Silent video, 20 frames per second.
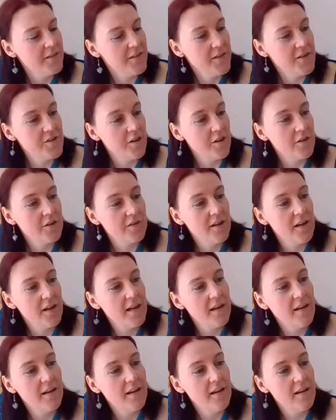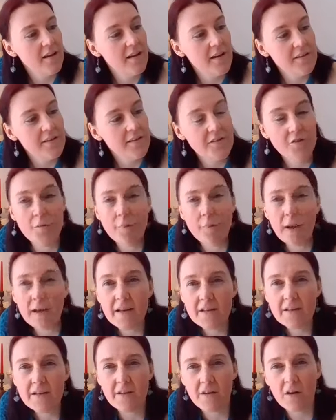that just is a
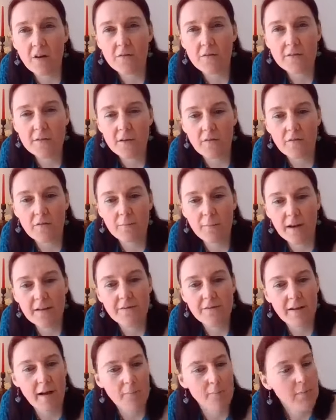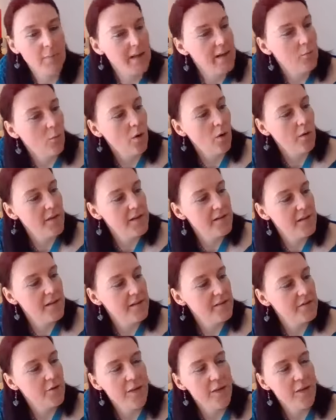reminder of my family and what they did.